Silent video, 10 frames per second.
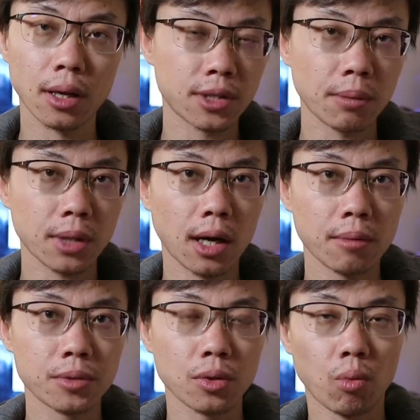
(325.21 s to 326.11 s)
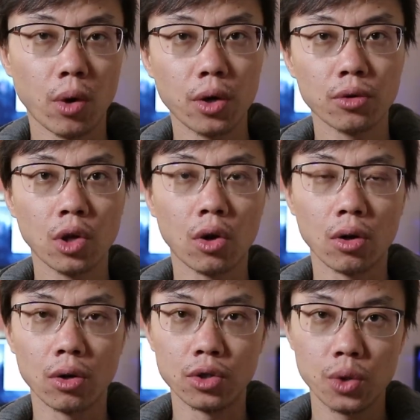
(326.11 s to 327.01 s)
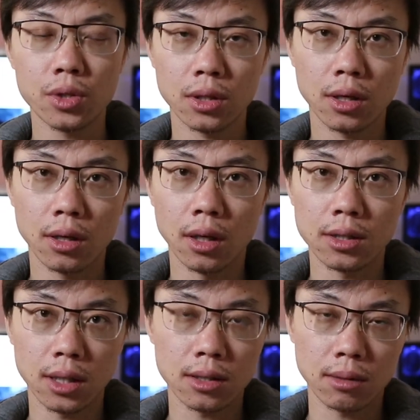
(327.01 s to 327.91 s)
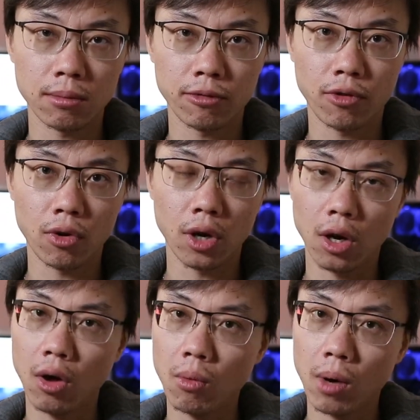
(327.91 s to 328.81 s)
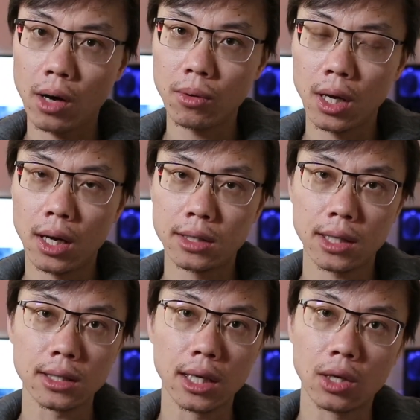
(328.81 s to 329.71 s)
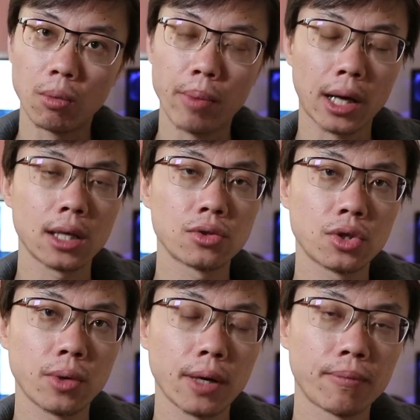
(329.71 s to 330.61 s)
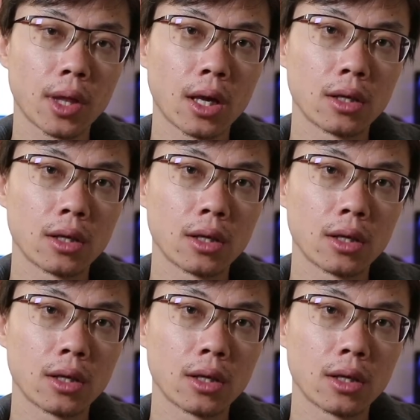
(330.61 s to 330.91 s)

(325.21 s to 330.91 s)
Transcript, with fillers: sometimes when you're not uh, using the a uh, system for a long while, suddenly go back into it.